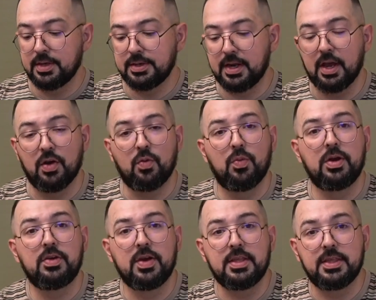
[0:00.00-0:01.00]
Now,
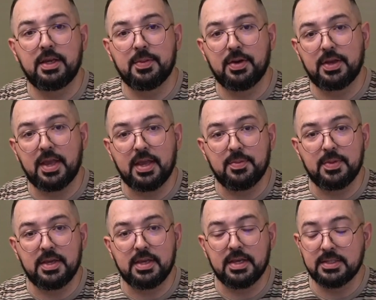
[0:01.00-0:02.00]
one great thing about
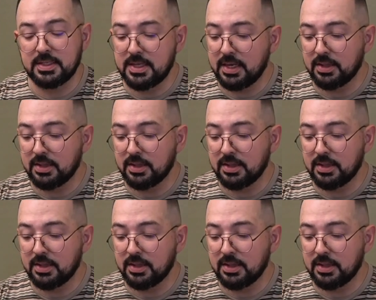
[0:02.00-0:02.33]
KME is they take